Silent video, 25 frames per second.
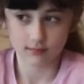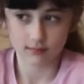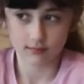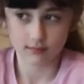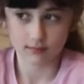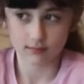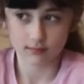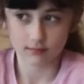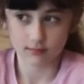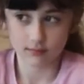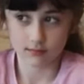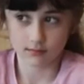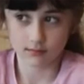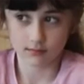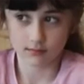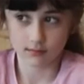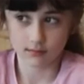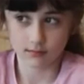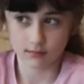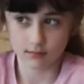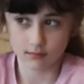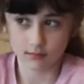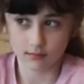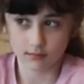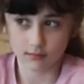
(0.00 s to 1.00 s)

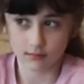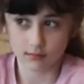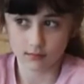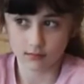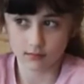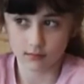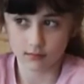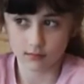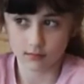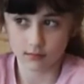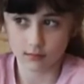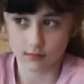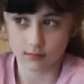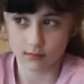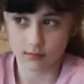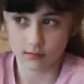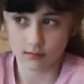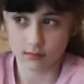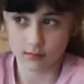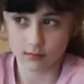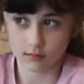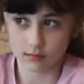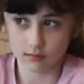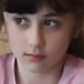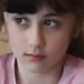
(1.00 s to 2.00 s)

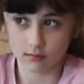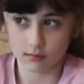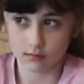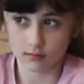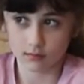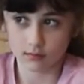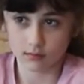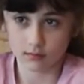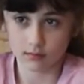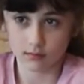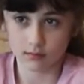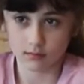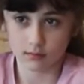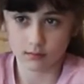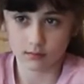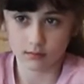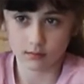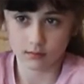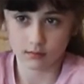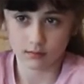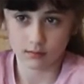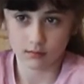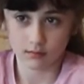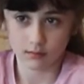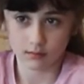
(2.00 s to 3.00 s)

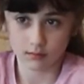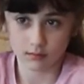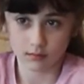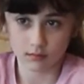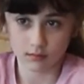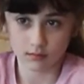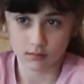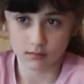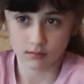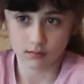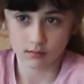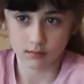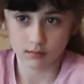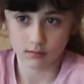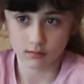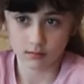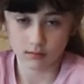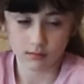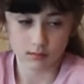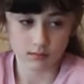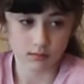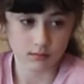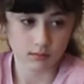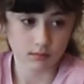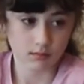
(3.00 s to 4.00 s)

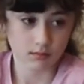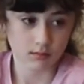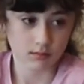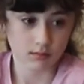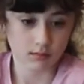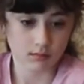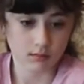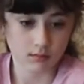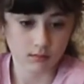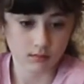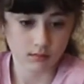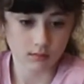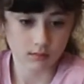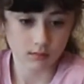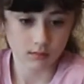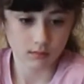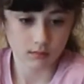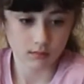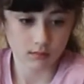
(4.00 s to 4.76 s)
The person shown says nothing.